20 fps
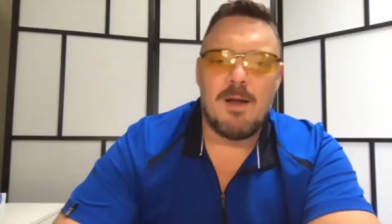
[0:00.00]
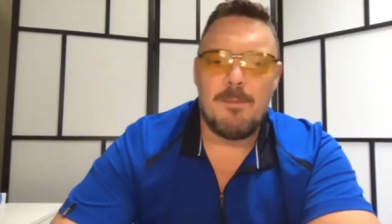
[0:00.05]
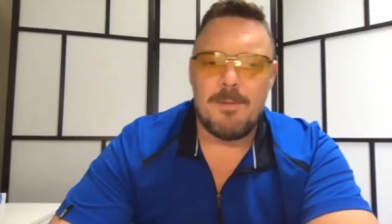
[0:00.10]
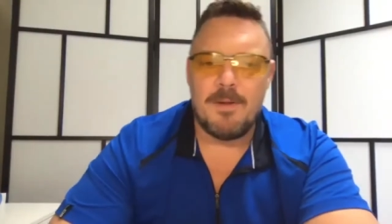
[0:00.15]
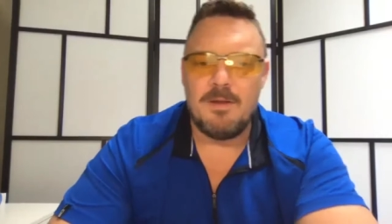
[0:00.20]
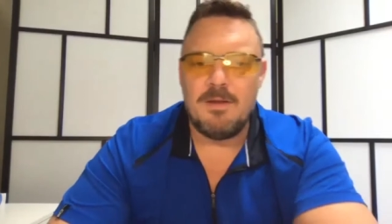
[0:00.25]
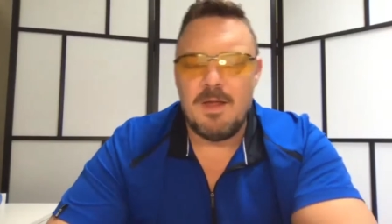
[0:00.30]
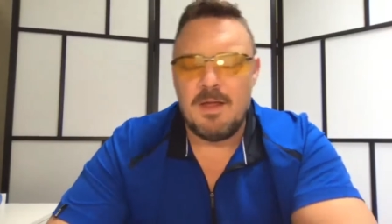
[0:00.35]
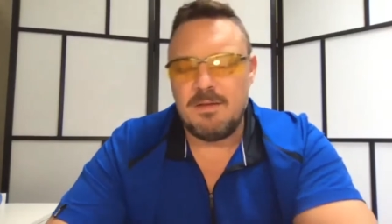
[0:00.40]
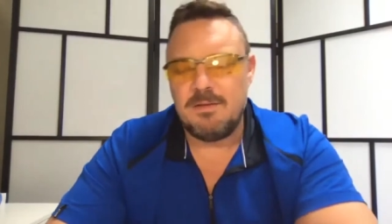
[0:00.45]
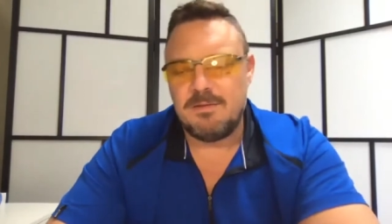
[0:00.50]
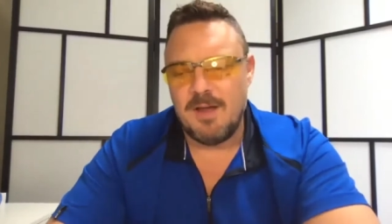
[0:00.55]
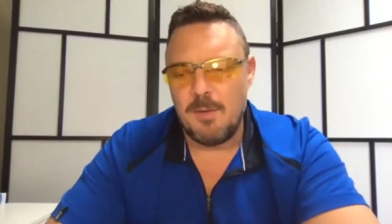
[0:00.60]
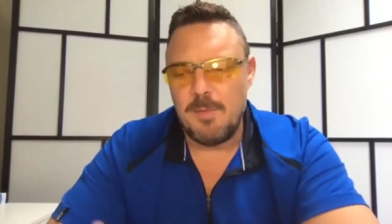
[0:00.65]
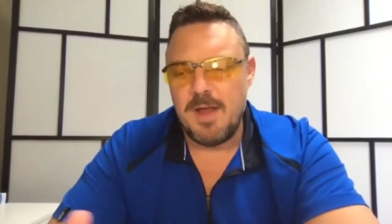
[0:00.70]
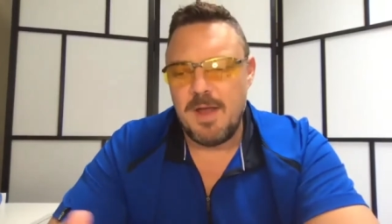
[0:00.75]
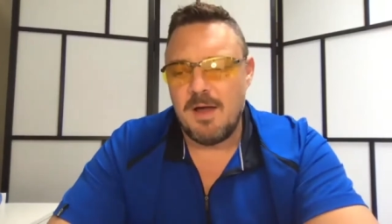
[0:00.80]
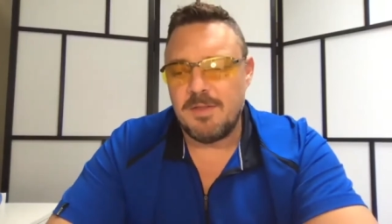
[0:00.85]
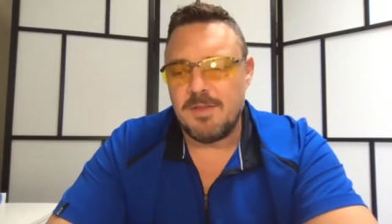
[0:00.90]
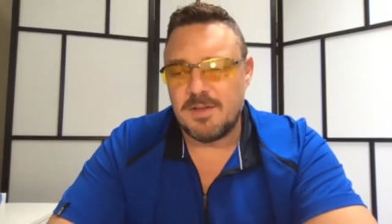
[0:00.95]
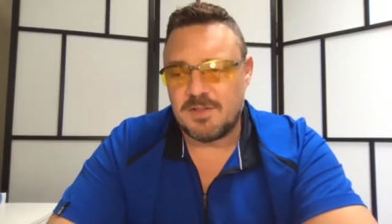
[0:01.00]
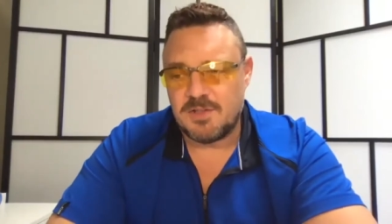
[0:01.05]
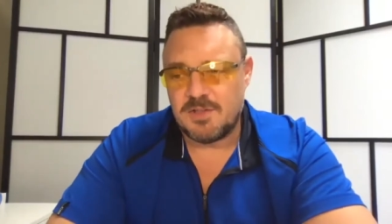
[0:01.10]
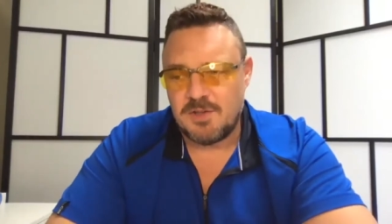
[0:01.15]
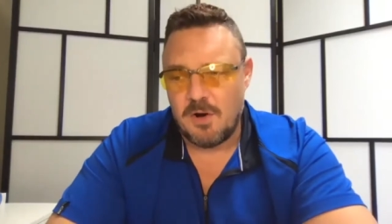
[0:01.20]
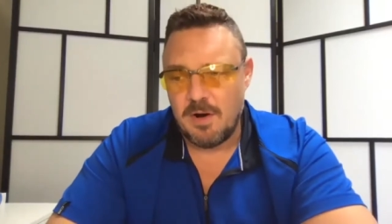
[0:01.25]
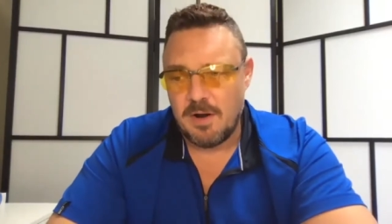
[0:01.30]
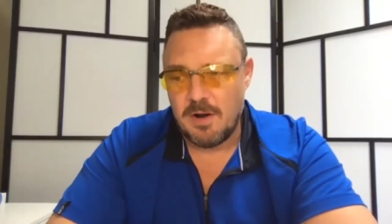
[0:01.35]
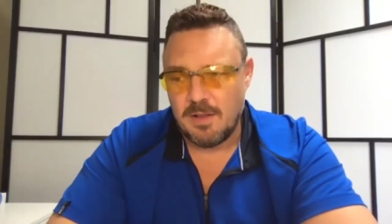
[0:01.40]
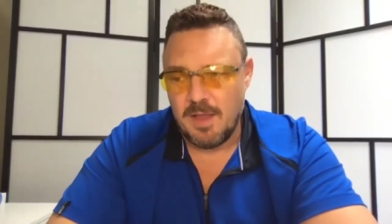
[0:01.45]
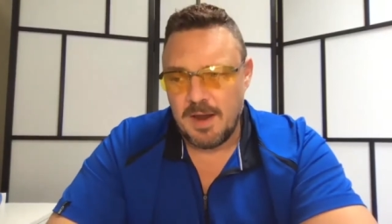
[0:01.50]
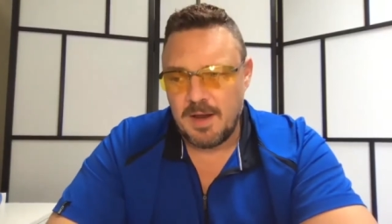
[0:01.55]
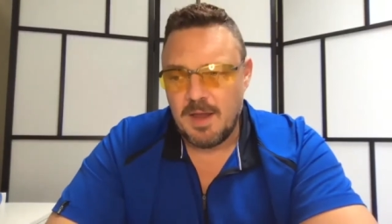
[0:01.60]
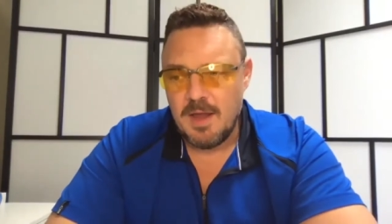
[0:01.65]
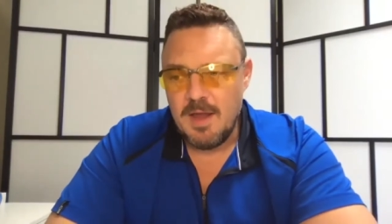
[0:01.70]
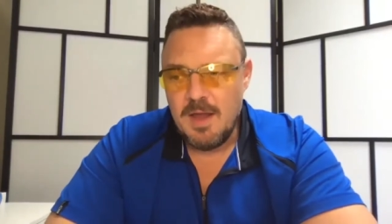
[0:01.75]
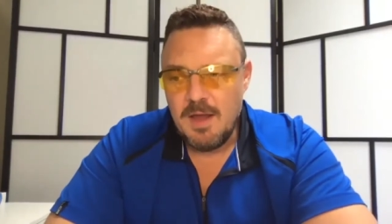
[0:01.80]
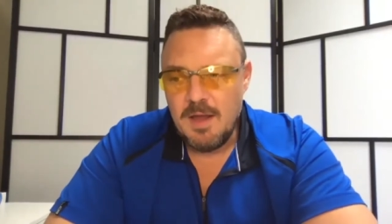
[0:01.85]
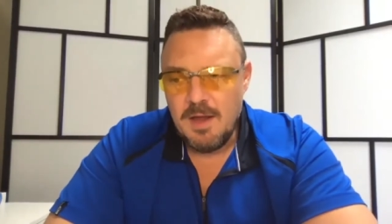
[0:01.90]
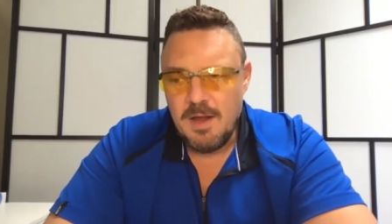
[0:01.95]
and tell me how this started. Like,
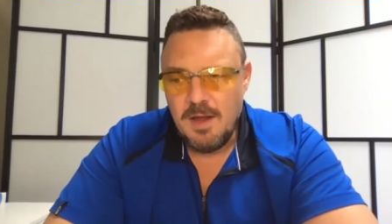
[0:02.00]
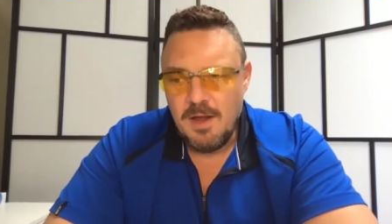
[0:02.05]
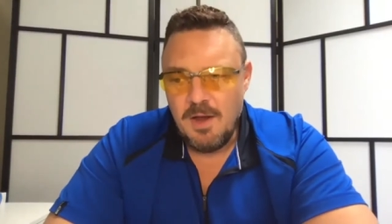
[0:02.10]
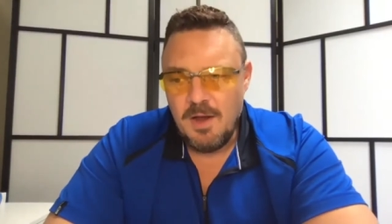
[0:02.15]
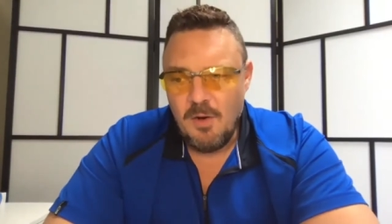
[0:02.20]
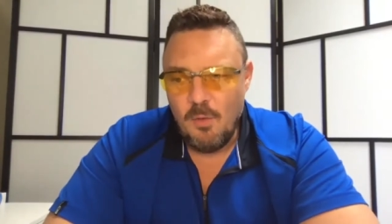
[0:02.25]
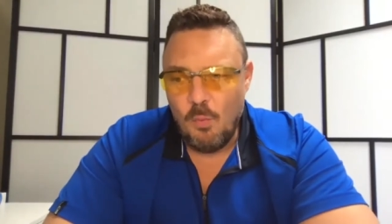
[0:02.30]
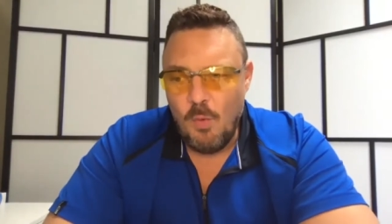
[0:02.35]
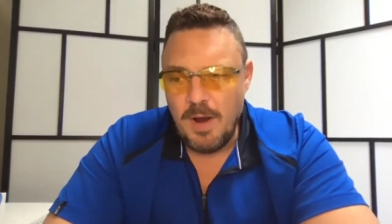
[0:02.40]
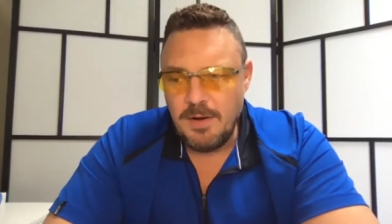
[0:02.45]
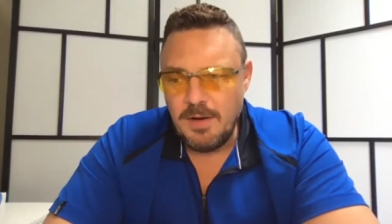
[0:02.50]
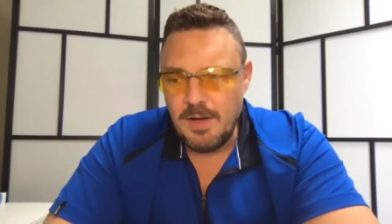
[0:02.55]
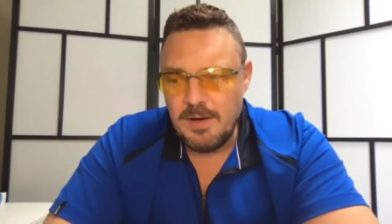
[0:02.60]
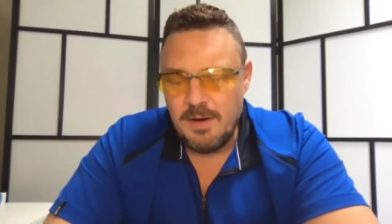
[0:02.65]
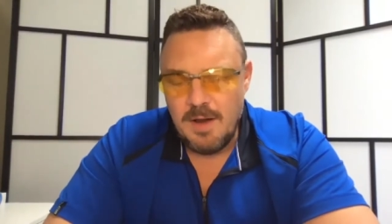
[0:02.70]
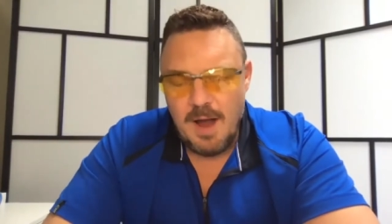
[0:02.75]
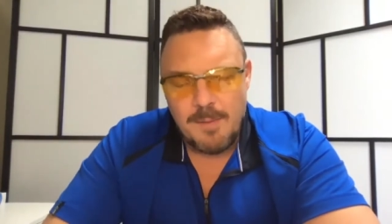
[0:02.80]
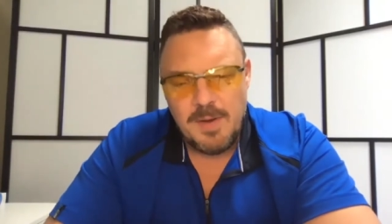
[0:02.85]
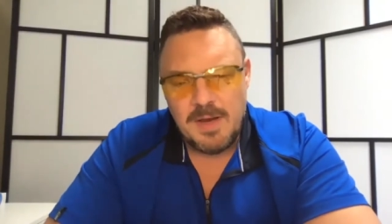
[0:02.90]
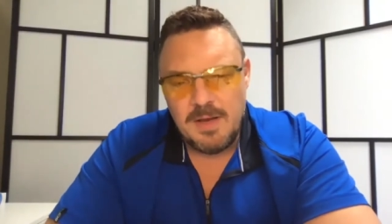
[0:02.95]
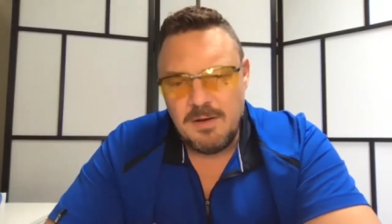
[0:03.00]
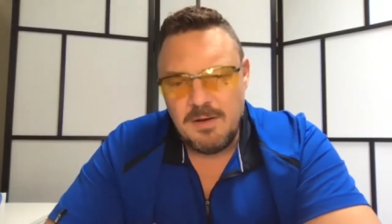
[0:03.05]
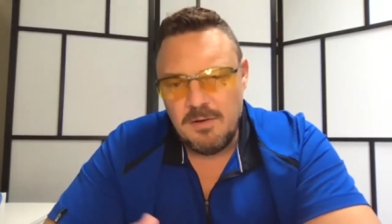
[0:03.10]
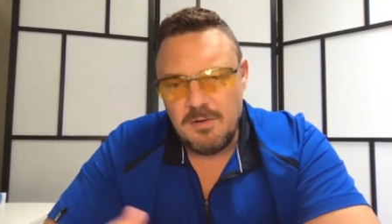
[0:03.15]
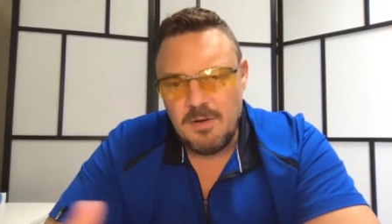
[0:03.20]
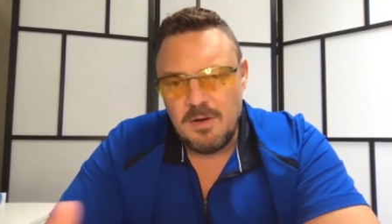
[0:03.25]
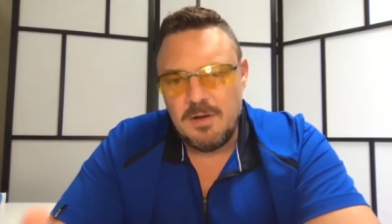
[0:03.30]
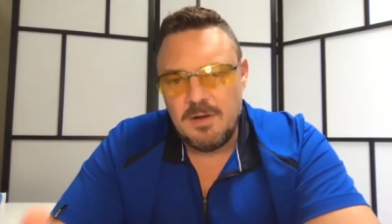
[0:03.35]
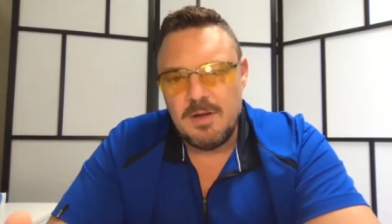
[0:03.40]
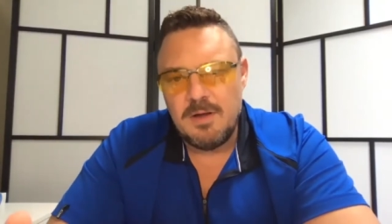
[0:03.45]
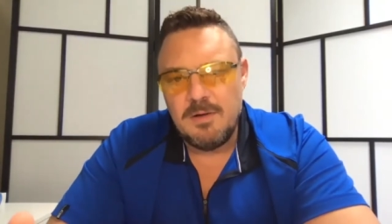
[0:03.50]
when did, I mean,